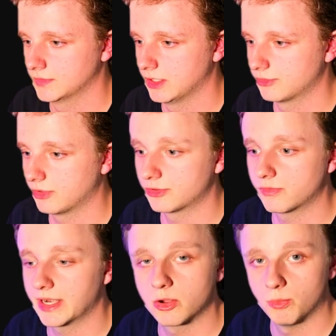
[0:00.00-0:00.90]
So it's
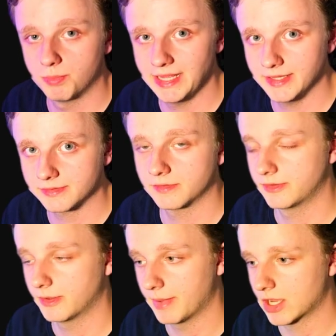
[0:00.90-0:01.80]
already completed, the
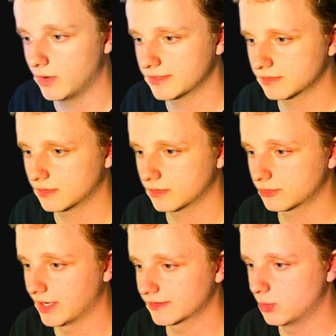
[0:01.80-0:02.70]
macOS, so
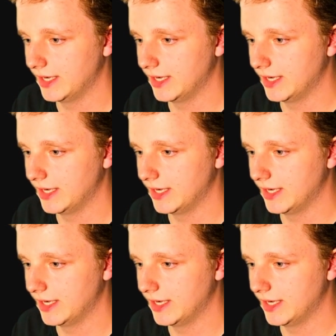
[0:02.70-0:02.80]
let's quit